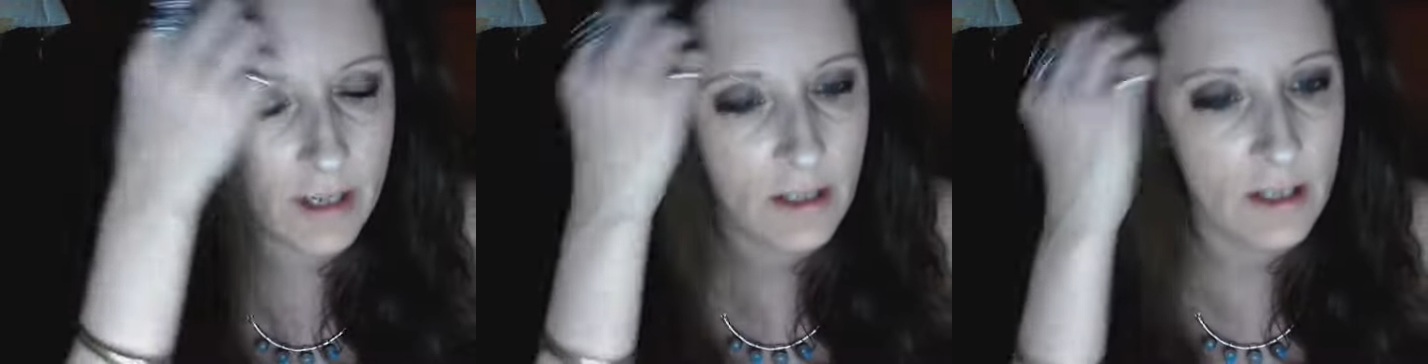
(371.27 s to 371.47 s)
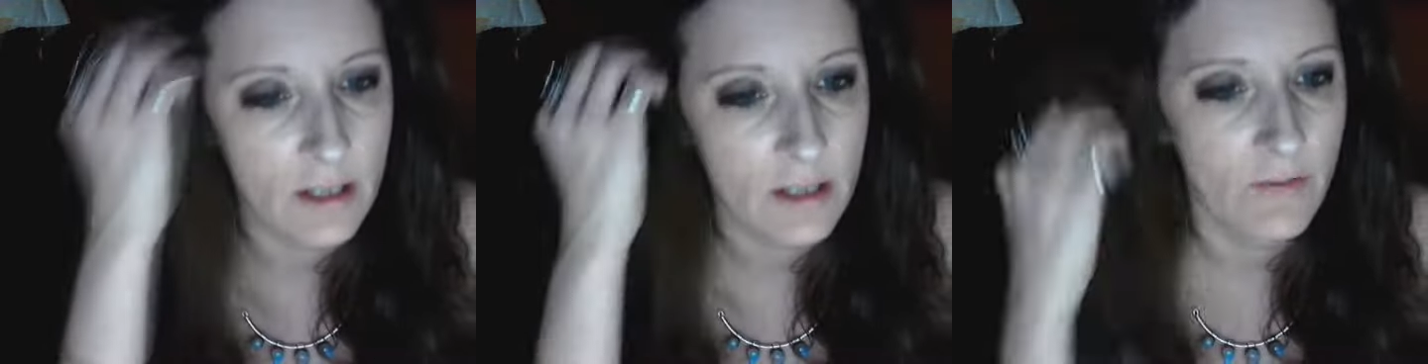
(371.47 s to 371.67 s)

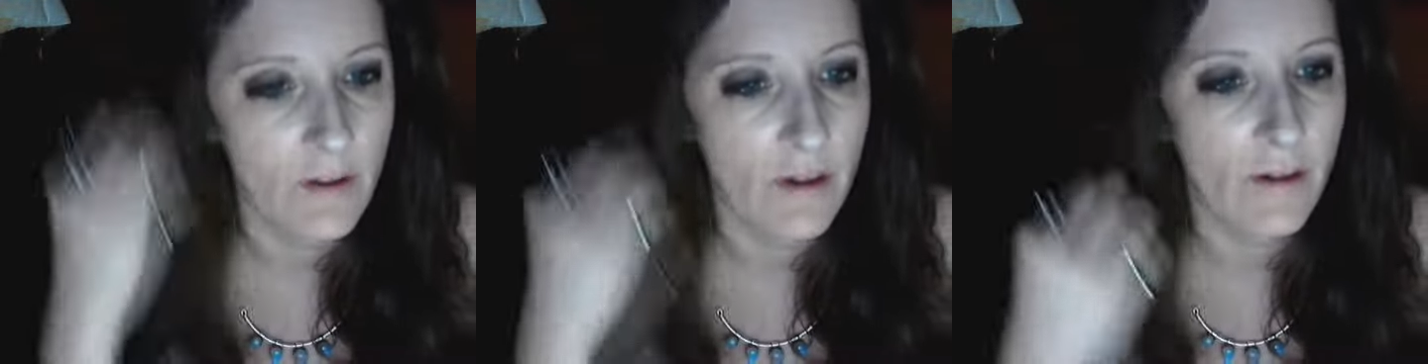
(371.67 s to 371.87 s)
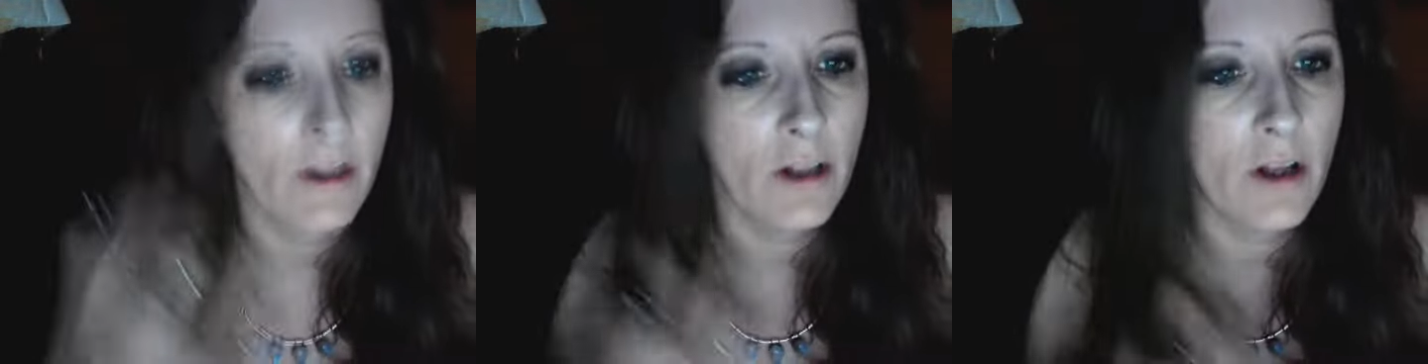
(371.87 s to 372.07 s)
It's it's
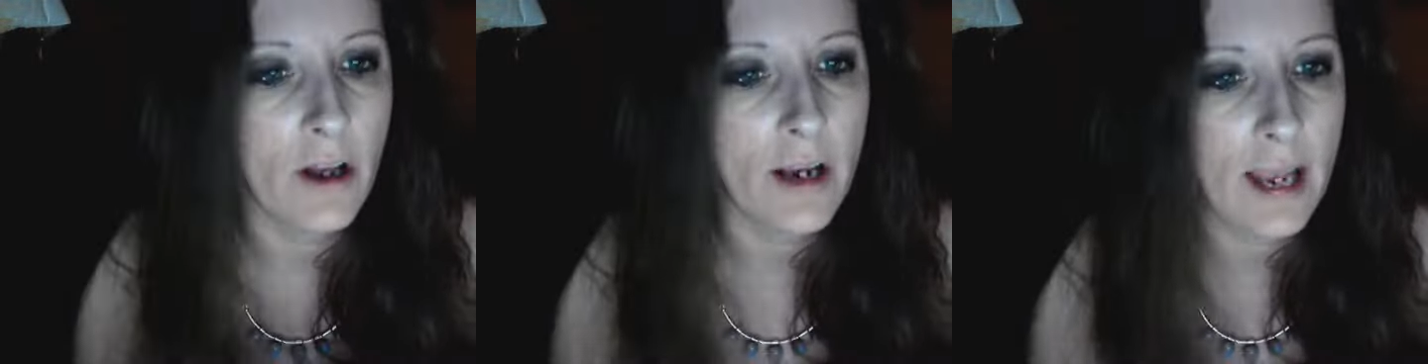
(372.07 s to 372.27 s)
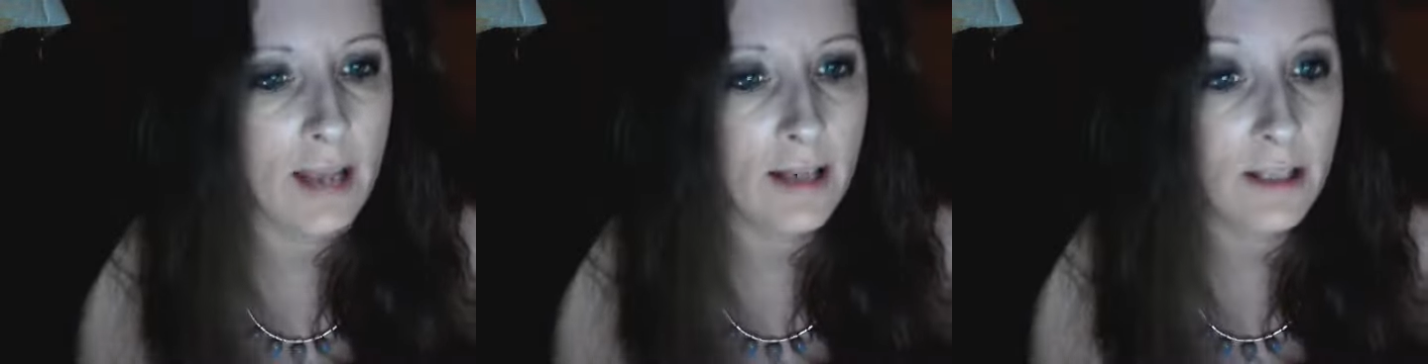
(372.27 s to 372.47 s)
very
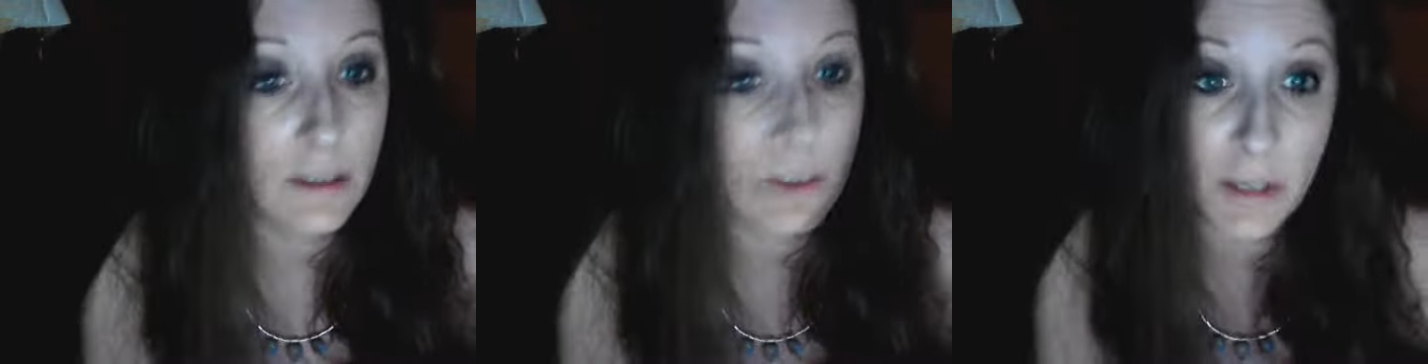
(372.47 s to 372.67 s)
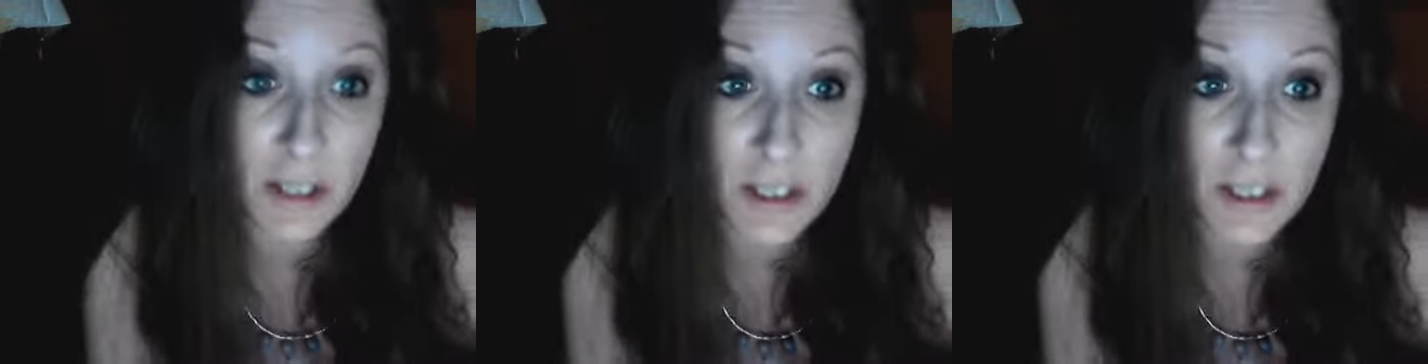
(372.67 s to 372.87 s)
long acting,
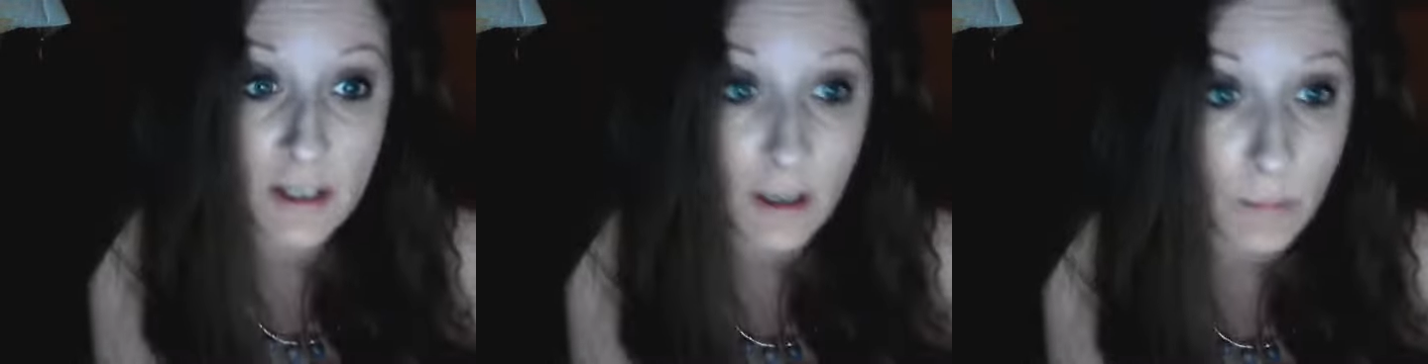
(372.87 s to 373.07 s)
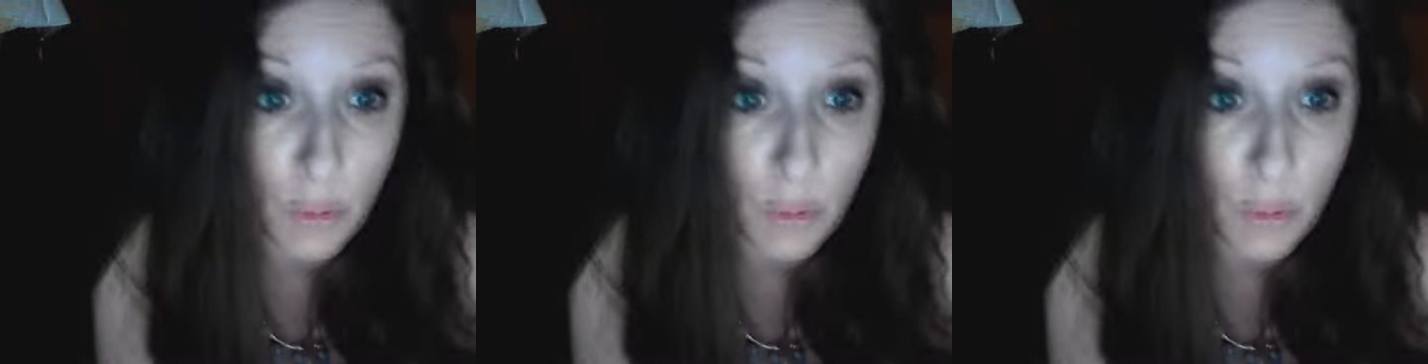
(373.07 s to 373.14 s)
but it's still